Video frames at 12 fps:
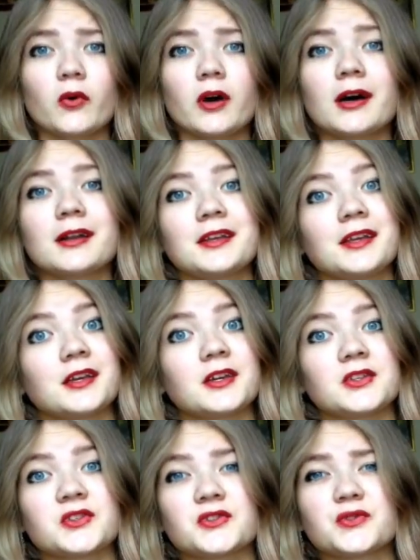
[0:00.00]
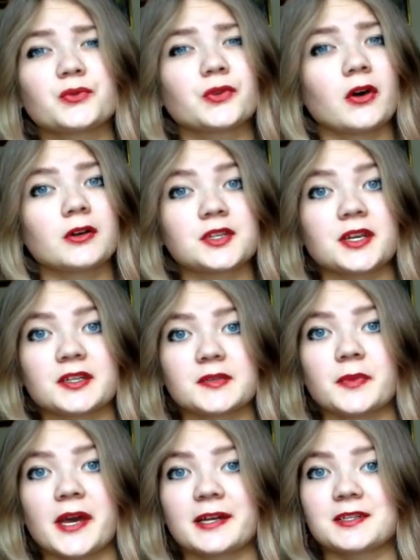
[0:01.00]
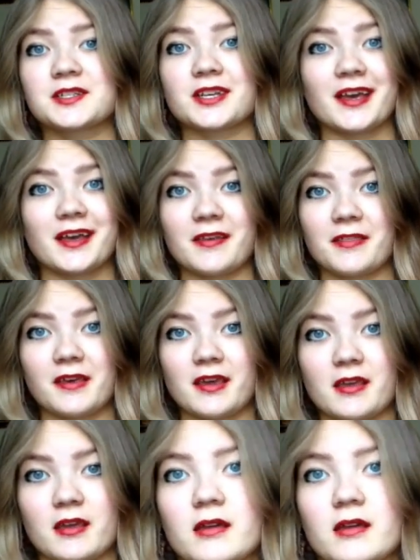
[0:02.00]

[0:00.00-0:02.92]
one is do not expect anything